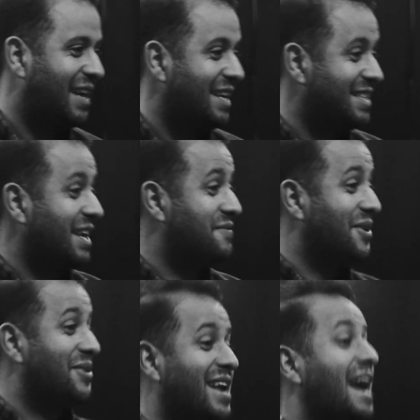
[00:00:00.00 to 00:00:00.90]
It has to get
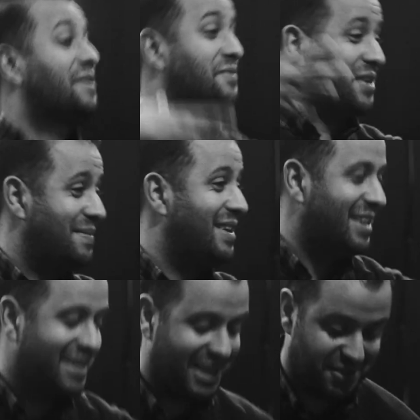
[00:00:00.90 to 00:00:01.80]
voted out of
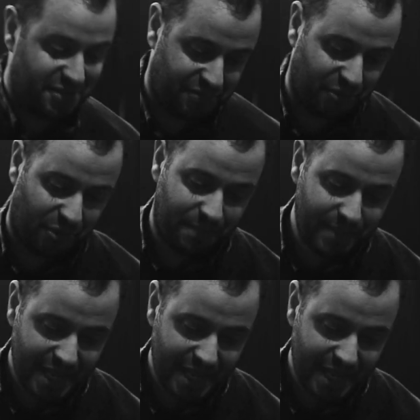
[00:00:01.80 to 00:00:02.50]
committee to get to the floor.